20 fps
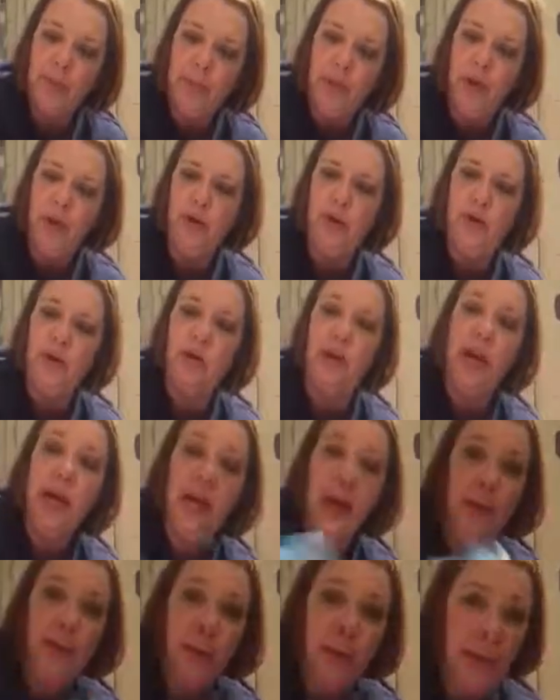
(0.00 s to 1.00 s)
the most.
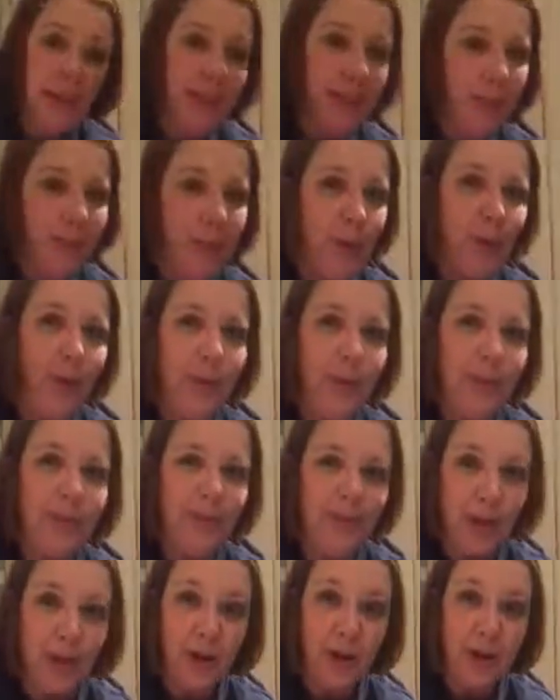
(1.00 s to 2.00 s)
But these
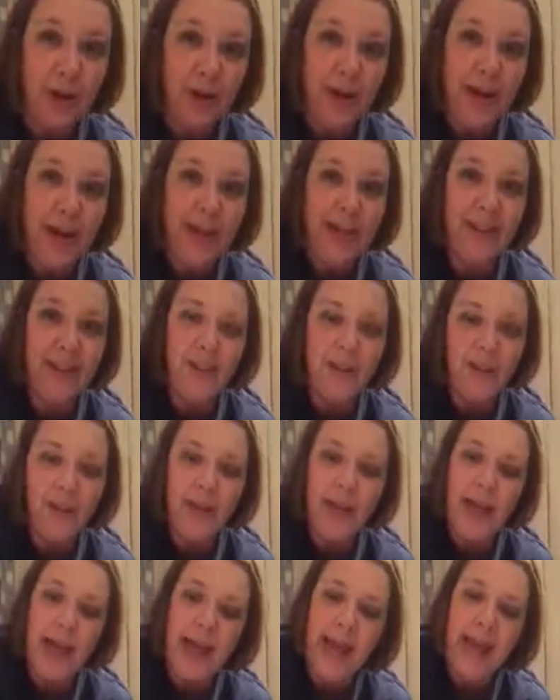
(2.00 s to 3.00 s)
pull-ups are great and they're real
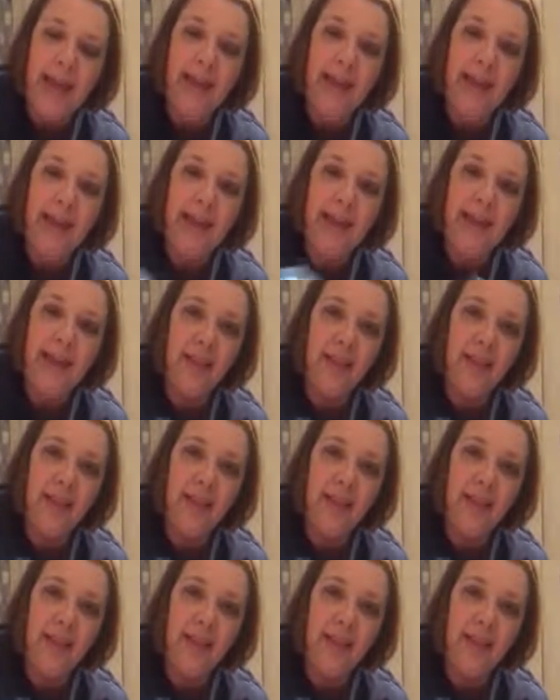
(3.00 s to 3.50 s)
handy.